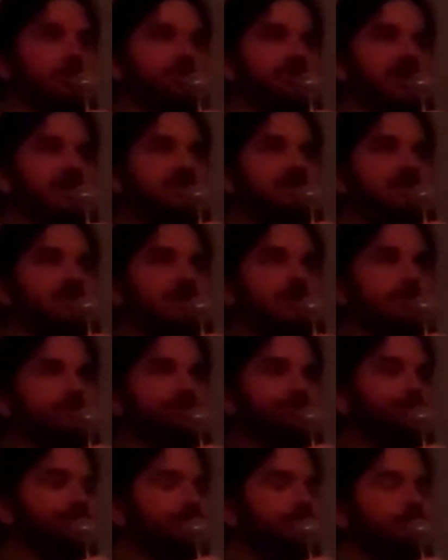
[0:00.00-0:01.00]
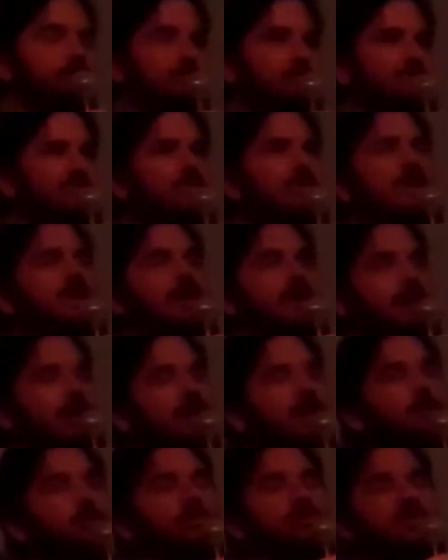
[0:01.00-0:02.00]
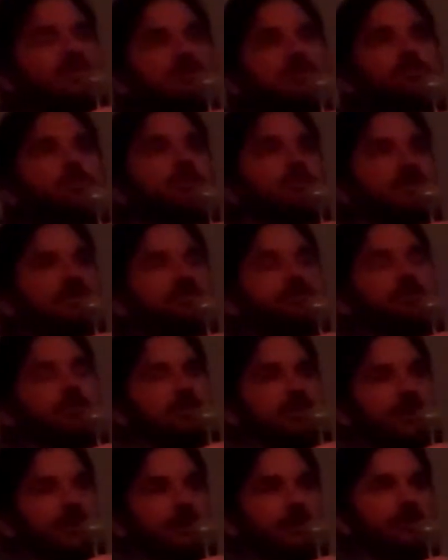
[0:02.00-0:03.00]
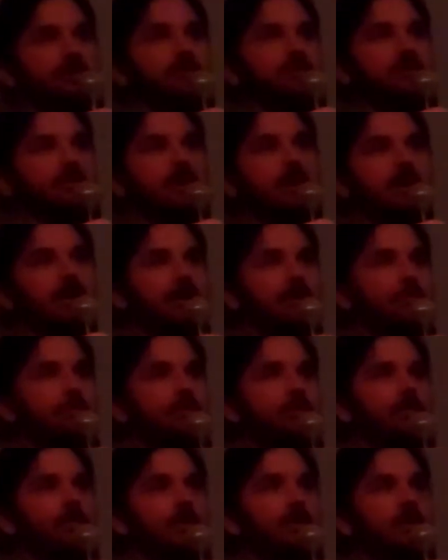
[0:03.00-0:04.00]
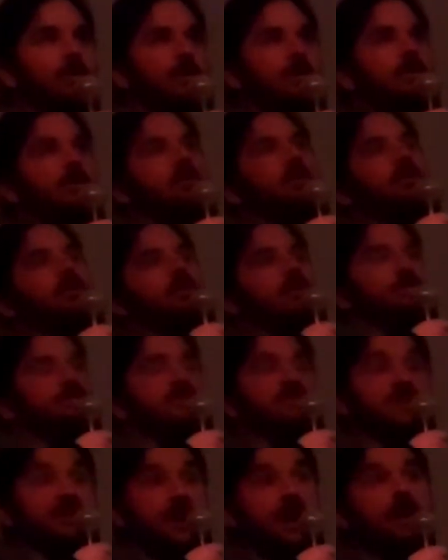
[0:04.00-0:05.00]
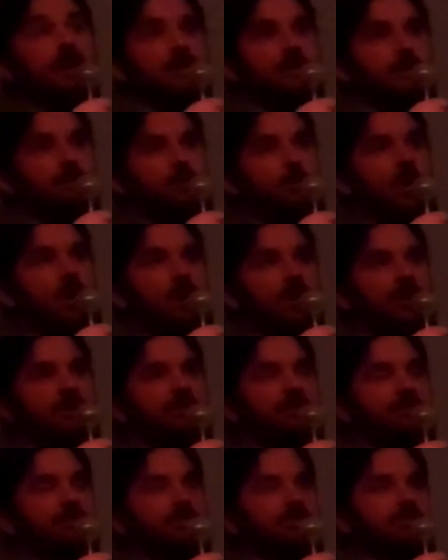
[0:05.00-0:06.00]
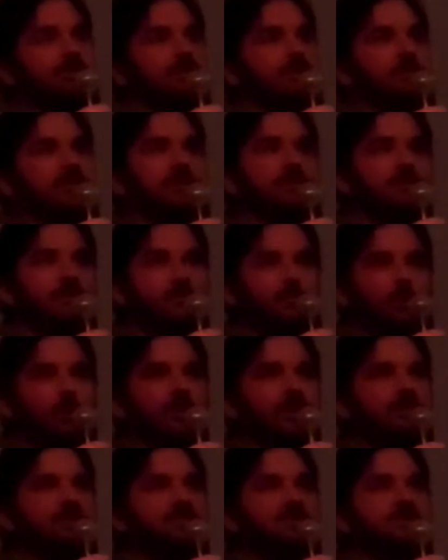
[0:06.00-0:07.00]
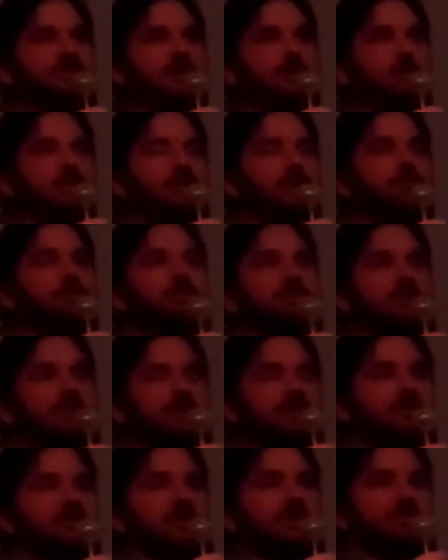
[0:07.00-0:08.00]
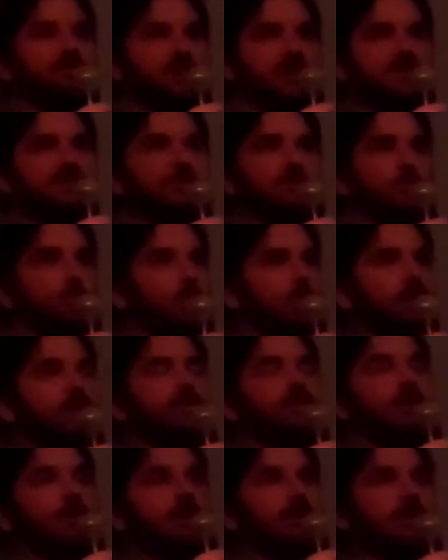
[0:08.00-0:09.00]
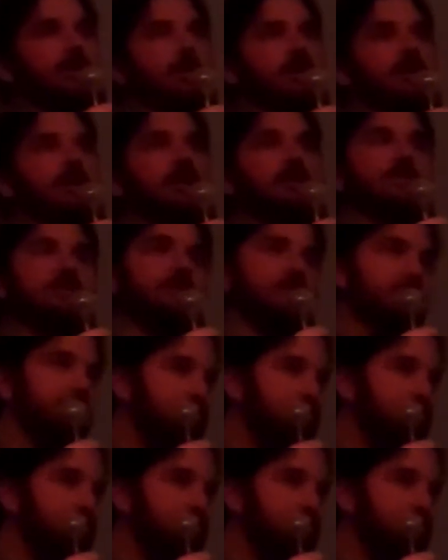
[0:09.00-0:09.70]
know, Jason, the superficial things, the physicality of Wallace, the voice, I mean, those are things that Jason worked on a